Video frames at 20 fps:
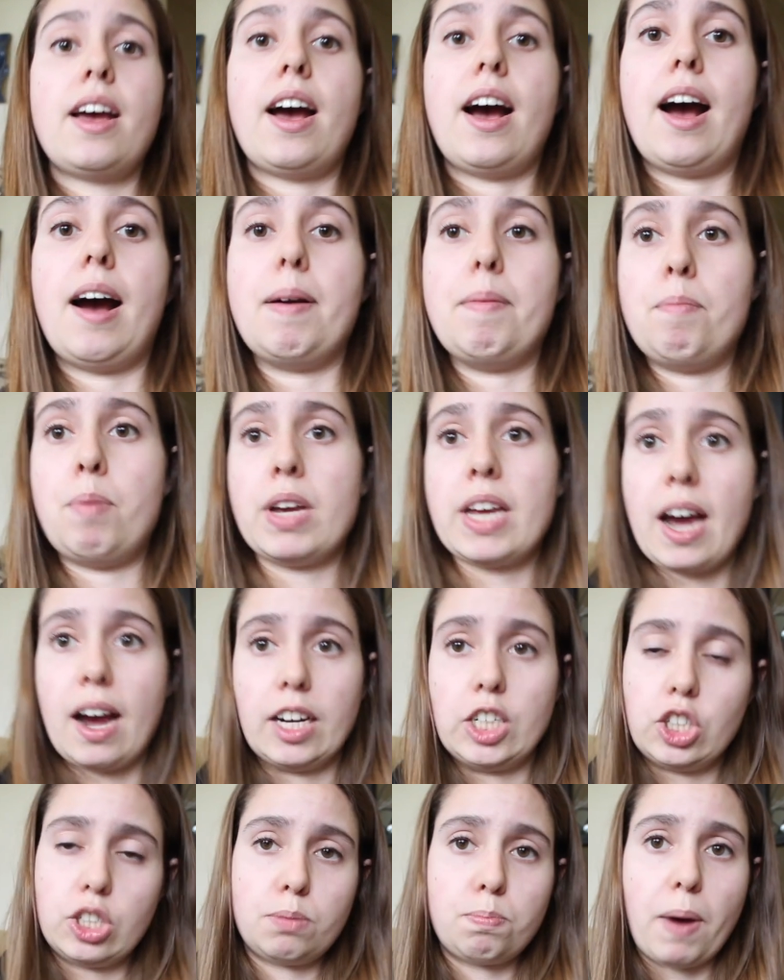But
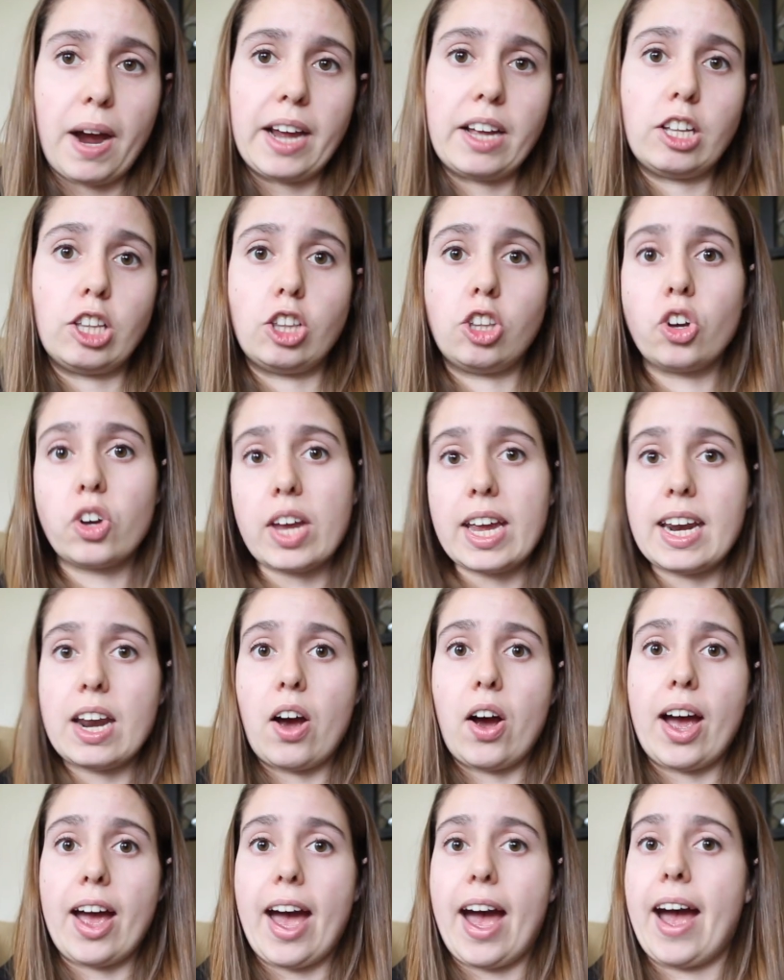yeah, just by looking
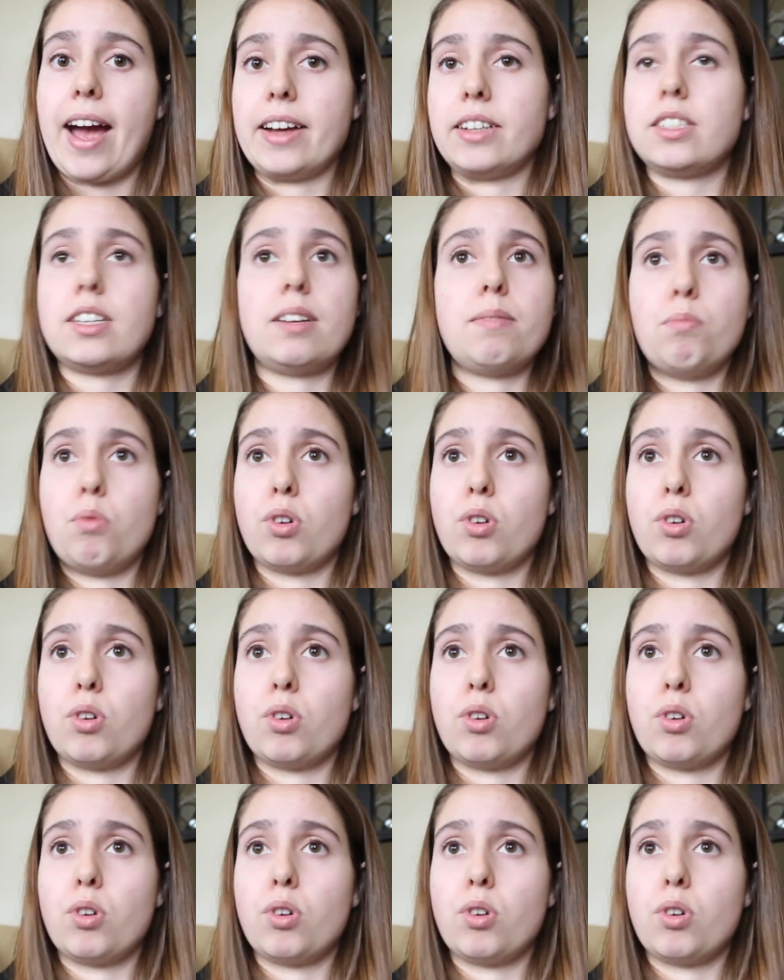at